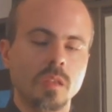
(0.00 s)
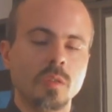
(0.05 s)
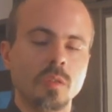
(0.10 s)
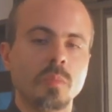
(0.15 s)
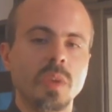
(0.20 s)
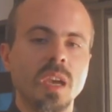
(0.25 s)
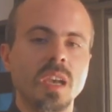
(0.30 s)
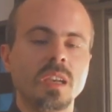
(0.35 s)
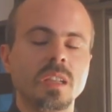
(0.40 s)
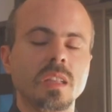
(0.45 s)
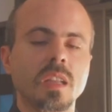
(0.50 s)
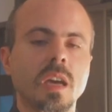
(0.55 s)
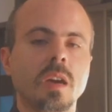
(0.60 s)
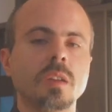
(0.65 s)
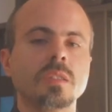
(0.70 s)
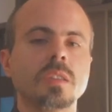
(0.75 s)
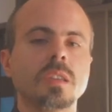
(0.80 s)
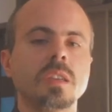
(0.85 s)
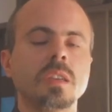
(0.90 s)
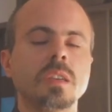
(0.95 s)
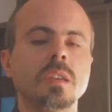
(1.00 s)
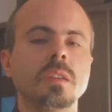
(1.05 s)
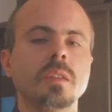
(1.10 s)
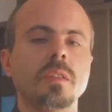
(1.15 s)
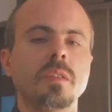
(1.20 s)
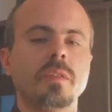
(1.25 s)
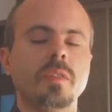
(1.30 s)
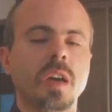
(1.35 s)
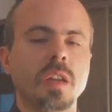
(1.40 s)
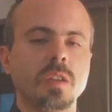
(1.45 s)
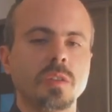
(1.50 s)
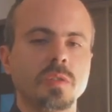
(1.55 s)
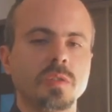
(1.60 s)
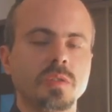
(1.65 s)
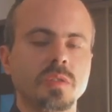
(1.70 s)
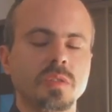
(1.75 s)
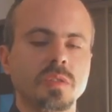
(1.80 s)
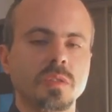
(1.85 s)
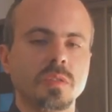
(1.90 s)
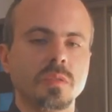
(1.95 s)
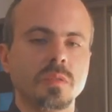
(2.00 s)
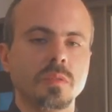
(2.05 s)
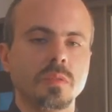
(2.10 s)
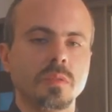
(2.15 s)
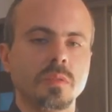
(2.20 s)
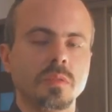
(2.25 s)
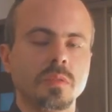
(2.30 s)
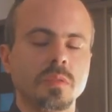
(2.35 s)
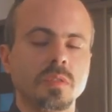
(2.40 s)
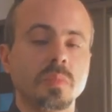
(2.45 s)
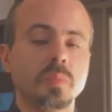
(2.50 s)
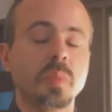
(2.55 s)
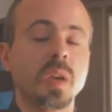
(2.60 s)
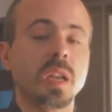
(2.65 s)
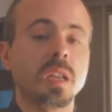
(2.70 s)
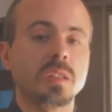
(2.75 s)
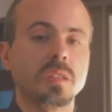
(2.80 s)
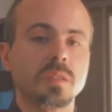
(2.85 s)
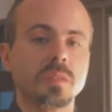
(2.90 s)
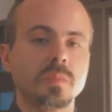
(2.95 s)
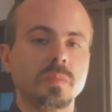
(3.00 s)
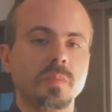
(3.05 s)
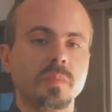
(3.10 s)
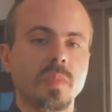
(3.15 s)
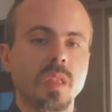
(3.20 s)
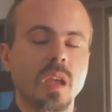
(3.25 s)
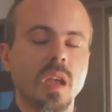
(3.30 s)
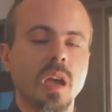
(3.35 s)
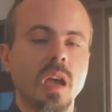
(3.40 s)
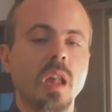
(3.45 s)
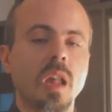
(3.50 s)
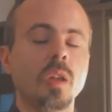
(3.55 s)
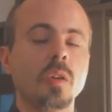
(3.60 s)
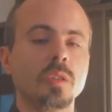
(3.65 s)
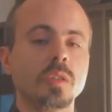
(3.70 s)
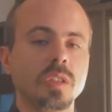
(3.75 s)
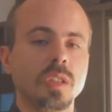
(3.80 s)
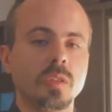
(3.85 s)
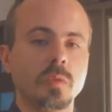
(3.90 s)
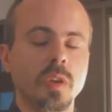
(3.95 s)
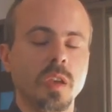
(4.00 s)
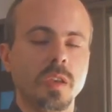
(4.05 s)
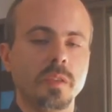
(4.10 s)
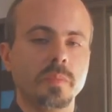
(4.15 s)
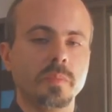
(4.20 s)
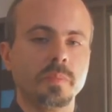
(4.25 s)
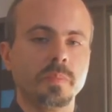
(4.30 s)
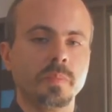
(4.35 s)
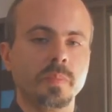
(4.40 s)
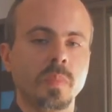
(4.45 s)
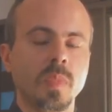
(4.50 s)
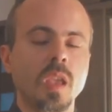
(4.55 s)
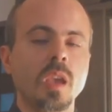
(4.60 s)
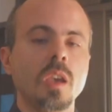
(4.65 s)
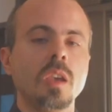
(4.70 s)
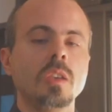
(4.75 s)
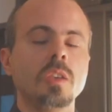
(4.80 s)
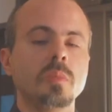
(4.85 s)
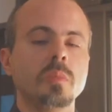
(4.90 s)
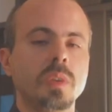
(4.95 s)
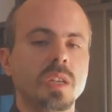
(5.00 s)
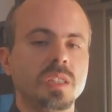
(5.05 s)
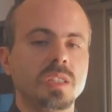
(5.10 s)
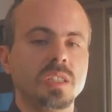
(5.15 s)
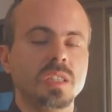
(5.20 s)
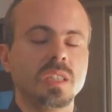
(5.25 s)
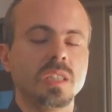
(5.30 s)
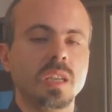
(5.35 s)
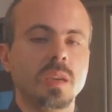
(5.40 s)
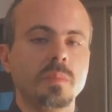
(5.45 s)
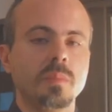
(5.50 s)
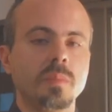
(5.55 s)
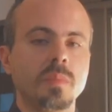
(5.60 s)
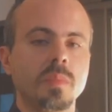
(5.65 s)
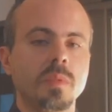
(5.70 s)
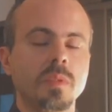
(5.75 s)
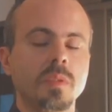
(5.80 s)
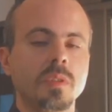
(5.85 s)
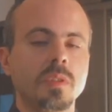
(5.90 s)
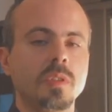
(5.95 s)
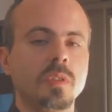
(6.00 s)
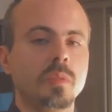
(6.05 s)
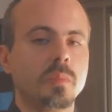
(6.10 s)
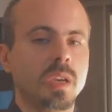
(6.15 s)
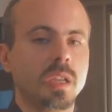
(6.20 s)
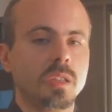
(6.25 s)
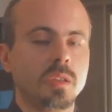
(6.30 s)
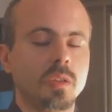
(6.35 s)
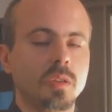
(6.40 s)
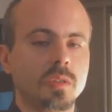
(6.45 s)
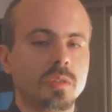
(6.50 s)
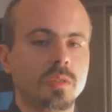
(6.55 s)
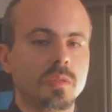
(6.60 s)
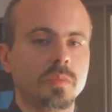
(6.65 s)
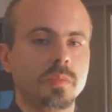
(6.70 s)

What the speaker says: You may encounter various spirits along the way. You may see them, you may not.